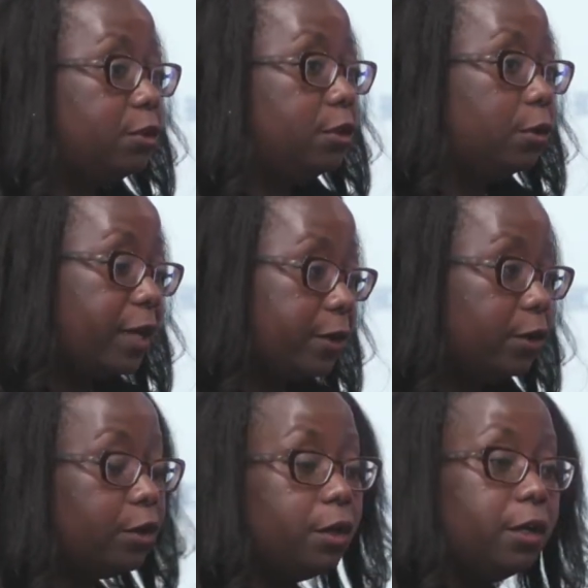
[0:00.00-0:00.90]
to the greater
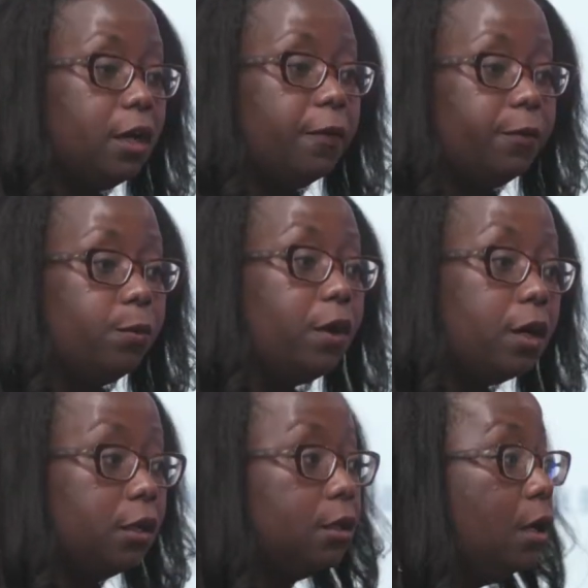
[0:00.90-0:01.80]
good of the
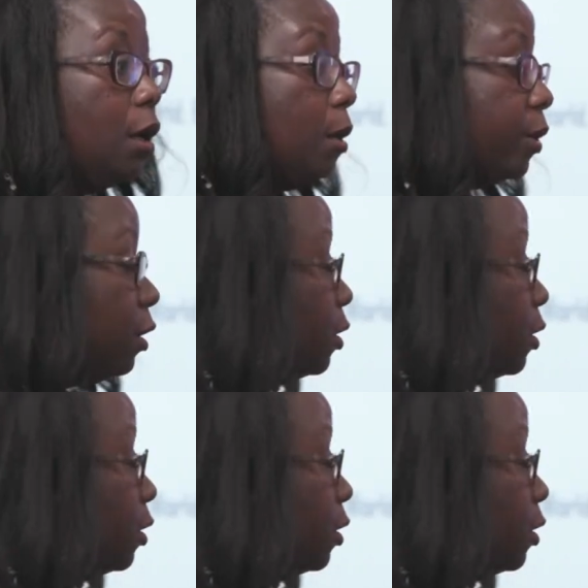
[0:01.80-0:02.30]
world, but